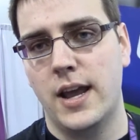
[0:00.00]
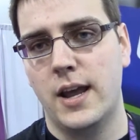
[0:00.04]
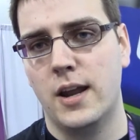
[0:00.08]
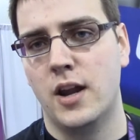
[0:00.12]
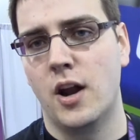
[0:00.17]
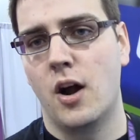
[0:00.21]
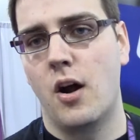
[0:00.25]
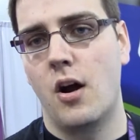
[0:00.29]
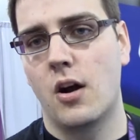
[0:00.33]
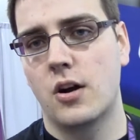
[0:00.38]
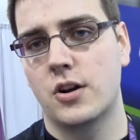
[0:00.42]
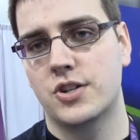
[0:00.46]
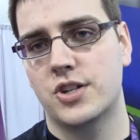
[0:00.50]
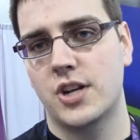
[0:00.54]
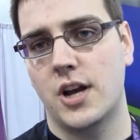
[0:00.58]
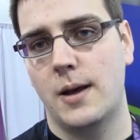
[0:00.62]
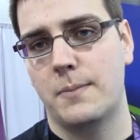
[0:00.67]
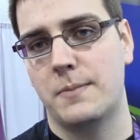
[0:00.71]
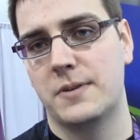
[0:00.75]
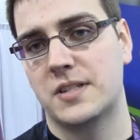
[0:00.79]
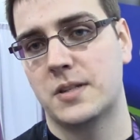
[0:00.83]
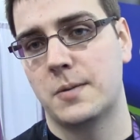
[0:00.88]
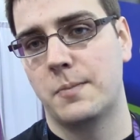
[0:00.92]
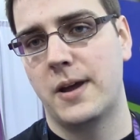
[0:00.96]
And our
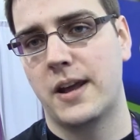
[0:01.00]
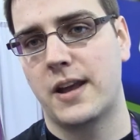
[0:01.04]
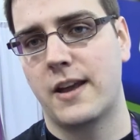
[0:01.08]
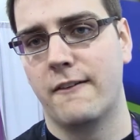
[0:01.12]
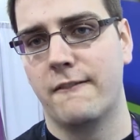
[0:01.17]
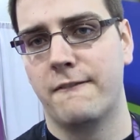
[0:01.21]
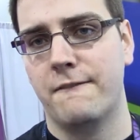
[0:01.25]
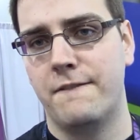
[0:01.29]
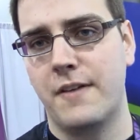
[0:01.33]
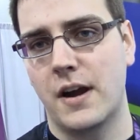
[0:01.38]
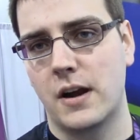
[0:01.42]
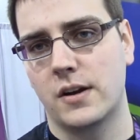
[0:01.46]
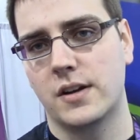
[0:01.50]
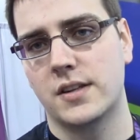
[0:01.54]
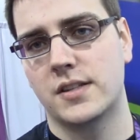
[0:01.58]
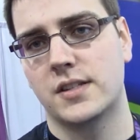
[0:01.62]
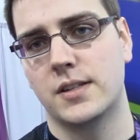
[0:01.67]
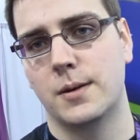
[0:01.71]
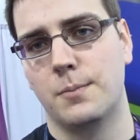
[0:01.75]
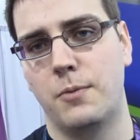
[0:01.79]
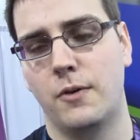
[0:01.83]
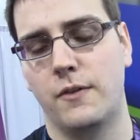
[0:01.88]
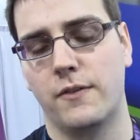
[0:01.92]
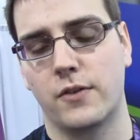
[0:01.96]
job is to make it very
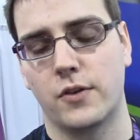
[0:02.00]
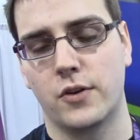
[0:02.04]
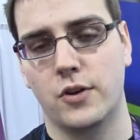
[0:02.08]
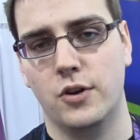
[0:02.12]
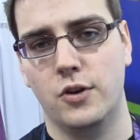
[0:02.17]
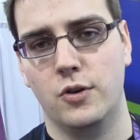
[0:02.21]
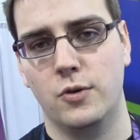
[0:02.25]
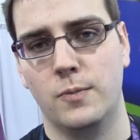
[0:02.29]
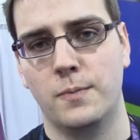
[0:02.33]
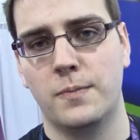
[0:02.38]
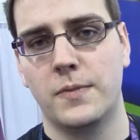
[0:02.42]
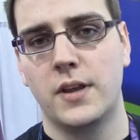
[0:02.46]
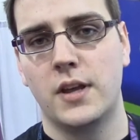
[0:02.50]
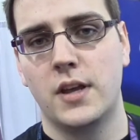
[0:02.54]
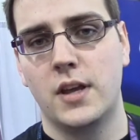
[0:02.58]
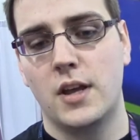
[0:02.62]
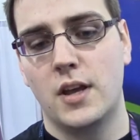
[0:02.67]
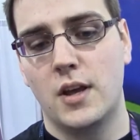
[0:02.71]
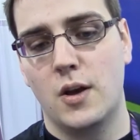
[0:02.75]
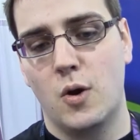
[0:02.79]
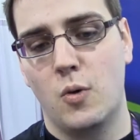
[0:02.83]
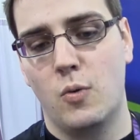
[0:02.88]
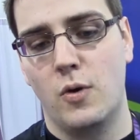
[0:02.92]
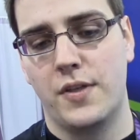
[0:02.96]
simple for you
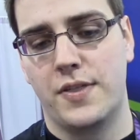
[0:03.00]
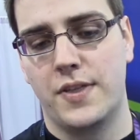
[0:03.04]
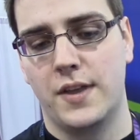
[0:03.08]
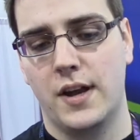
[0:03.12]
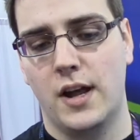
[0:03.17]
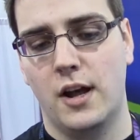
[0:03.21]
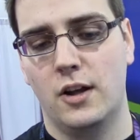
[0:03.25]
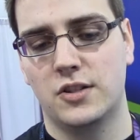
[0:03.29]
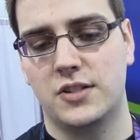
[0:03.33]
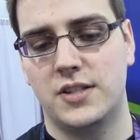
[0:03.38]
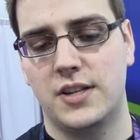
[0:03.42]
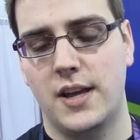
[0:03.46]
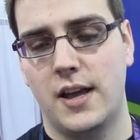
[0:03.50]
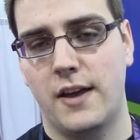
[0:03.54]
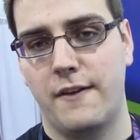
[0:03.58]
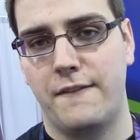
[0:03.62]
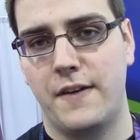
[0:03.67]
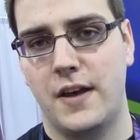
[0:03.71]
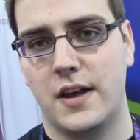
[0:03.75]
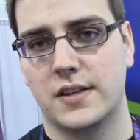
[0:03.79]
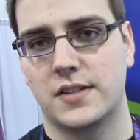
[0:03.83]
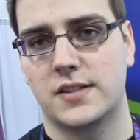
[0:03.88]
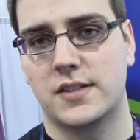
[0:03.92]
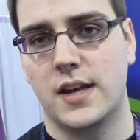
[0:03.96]
with an
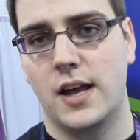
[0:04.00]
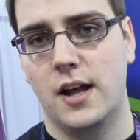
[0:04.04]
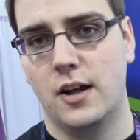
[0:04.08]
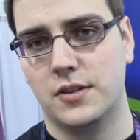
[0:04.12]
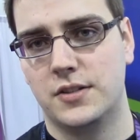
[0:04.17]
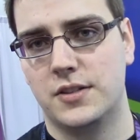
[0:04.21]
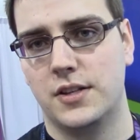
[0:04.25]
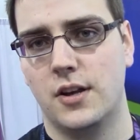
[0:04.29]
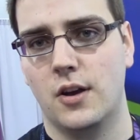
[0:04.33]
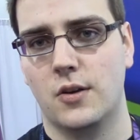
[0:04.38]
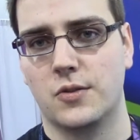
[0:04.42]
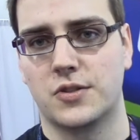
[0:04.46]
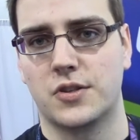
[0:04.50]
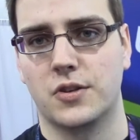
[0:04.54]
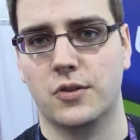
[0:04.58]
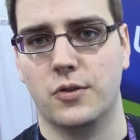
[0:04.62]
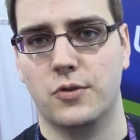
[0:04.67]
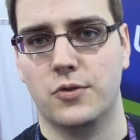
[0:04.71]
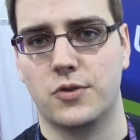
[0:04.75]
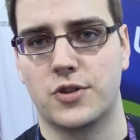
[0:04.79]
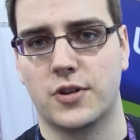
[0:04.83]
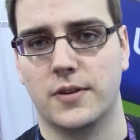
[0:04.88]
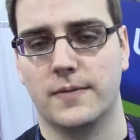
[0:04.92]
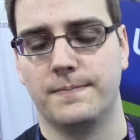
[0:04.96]
LTFS LTO
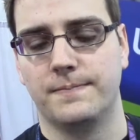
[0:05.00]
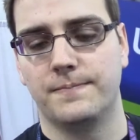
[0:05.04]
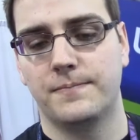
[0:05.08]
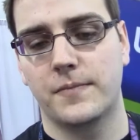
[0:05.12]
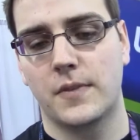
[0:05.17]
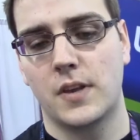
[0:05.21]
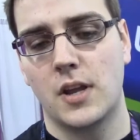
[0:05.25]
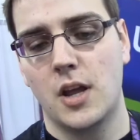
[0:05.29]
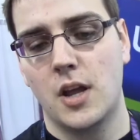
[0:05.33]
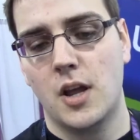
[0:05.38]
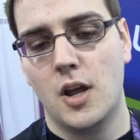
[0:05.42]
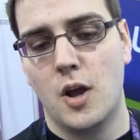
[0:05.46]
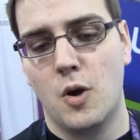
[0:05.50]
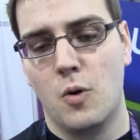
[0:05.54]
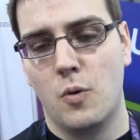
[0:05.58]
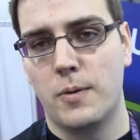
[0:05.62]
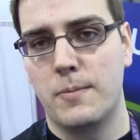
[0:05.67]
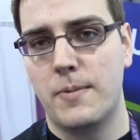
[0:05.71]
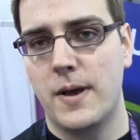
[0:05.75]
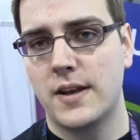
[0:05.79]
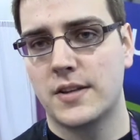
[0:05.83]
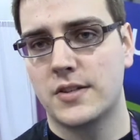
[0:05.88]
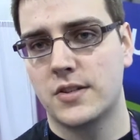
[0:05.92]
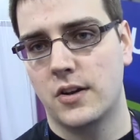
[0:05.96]
solution.
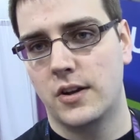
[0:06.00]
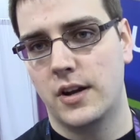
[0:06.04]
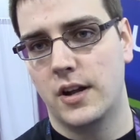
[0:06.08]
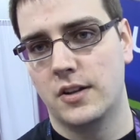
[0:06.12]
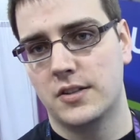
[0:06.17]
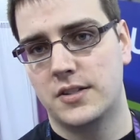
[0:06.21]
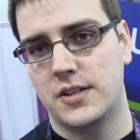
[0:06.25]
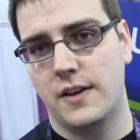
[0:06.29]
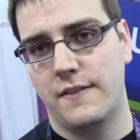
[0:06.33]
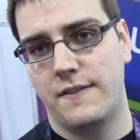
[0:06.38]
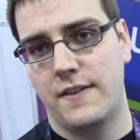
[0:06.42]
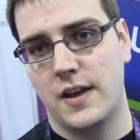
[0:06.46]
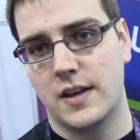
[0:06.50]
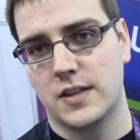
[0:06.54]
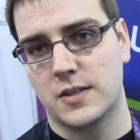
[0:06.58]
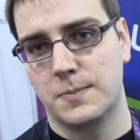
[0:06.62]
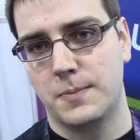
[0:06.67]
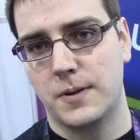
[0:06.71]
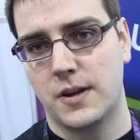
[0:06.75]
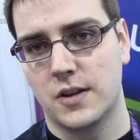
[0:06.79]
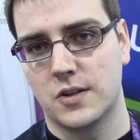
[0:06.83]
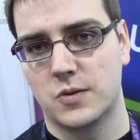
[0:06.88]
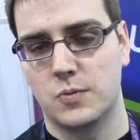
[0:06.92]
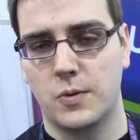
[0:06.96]
We base on
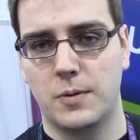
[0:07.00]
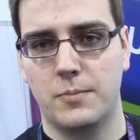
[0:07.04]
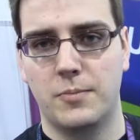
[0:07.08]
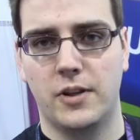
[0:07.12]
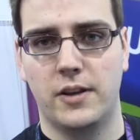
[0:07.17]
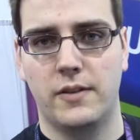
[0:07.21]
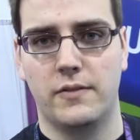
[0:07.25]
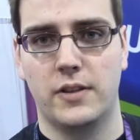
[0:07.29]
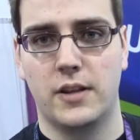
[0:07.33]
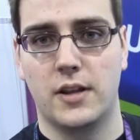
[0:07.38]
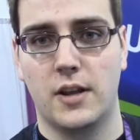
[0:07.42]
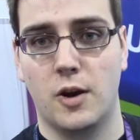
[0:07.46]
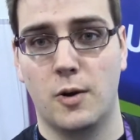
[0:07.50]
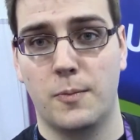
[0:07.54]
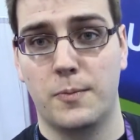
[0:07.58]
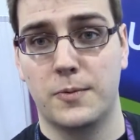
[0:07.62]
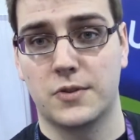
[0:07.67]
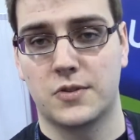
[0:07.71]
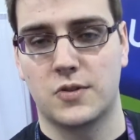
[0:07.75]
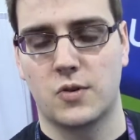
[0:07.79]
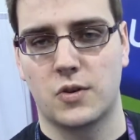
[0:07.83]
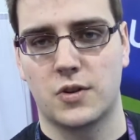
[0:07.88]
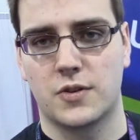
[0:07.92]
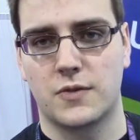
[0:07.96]
LTFS because we believe in the
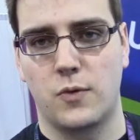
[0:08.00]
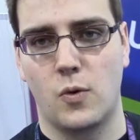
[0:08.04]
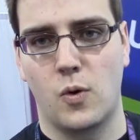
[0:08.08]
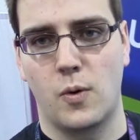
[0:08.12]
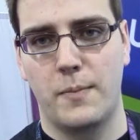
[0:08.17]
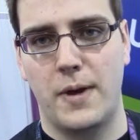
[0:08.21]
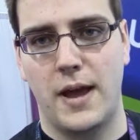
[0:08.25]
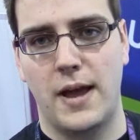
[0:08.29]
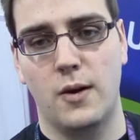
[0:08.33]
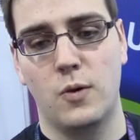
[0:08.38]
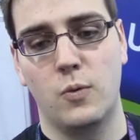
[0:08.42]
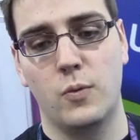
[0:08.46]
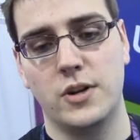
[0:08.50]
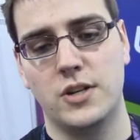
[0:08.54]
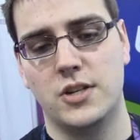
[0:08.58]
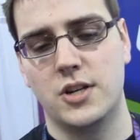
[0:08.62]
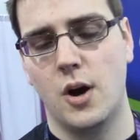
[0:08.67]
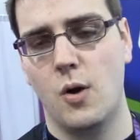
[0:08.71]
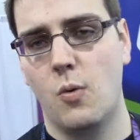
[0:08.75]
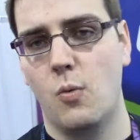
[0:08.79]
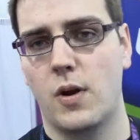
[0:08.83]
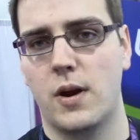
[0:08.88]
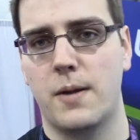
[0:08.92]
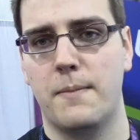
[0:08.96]
open source format. We
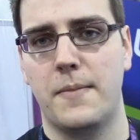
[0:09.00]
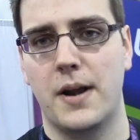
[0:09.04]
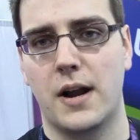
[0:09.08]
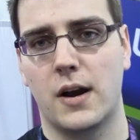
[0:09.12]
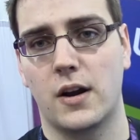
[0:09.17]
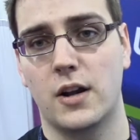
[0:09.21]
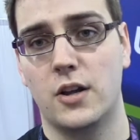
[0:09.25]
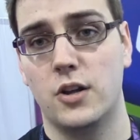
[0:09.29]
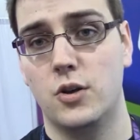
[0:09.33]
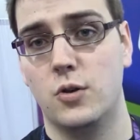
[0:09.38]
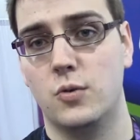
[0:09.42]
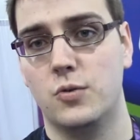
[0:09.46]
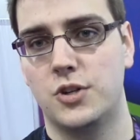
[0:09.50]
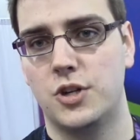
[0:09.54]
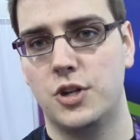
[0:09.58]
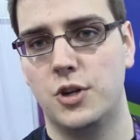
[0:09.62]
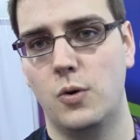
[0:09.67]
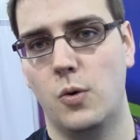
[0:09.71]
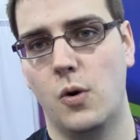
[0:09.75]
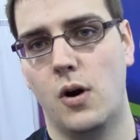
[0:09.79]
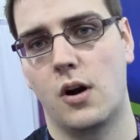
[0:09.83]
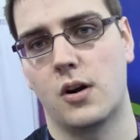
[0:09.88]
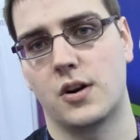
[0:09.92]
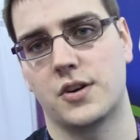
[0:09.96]
don't want to marry you
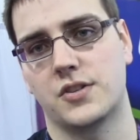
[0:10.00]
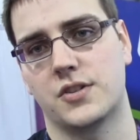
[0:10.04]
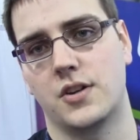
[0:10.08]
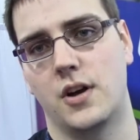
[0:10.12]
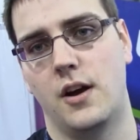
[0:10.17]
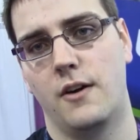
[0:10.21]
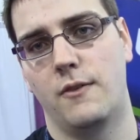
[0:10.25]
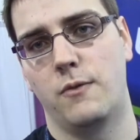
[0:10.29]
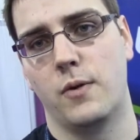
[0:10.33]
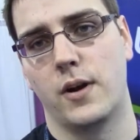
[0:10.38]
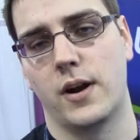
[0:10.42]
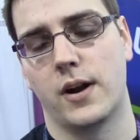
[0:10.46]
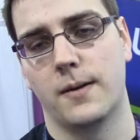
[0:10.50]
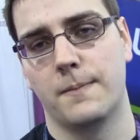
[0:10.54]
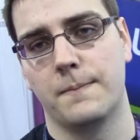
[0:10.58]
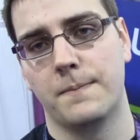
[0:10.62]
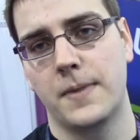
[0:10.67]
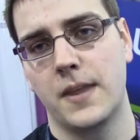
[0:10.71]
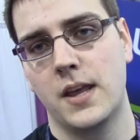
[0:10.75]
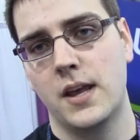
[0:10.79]
to our software.